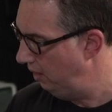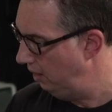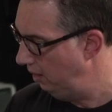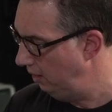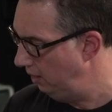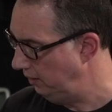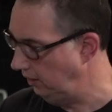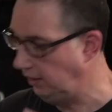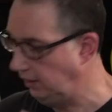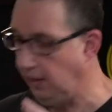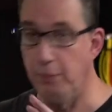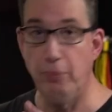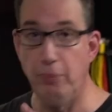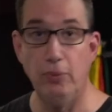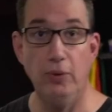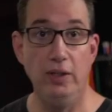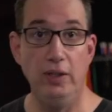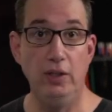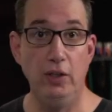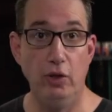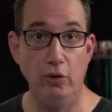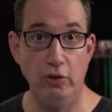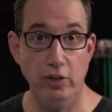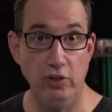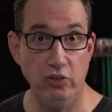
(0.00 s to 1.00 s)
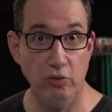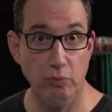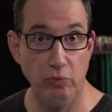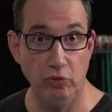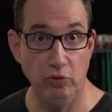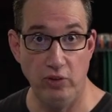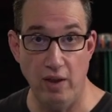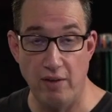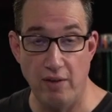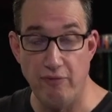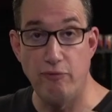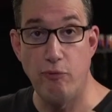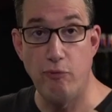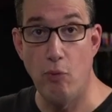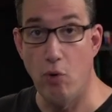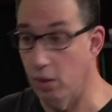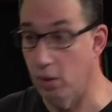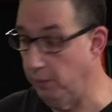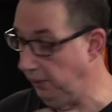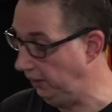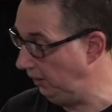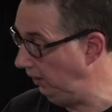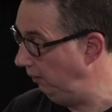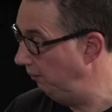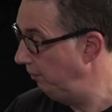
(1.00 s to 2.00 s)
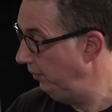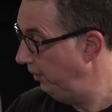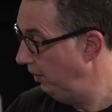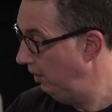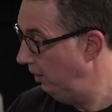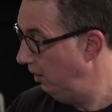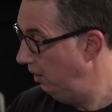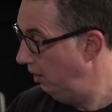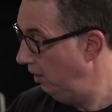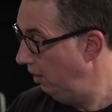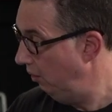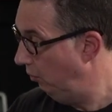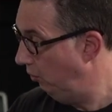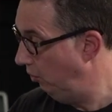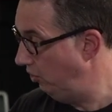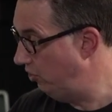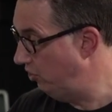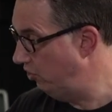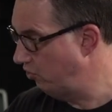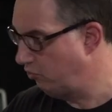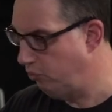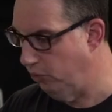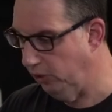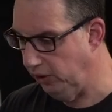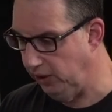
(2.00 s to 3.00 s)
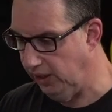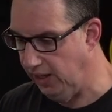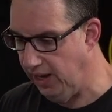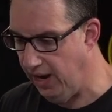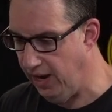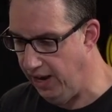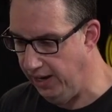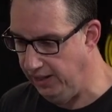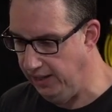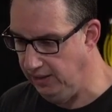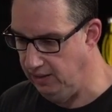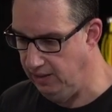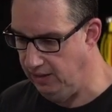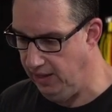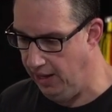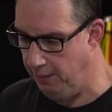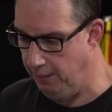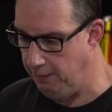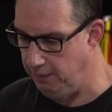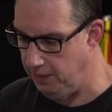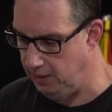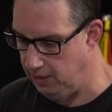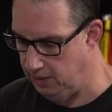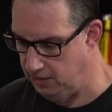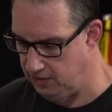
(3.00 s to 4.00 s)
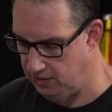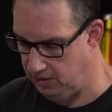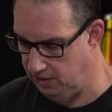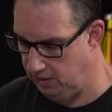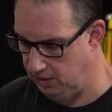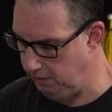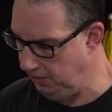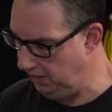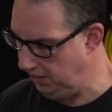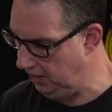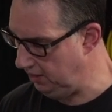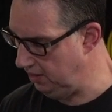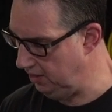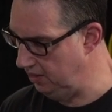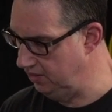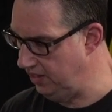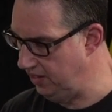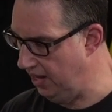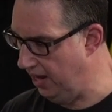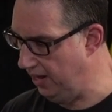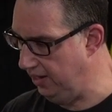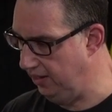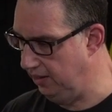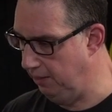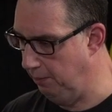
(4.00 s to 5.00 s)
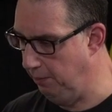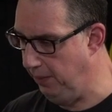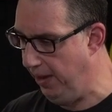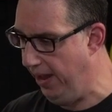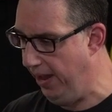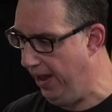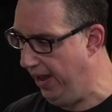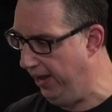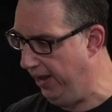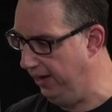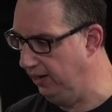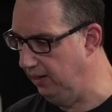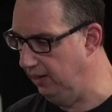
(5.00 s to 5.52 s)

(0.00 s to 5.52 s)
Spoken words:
that they preloaded some stuff for me, which is really kind to them. So let me get this out of the bag.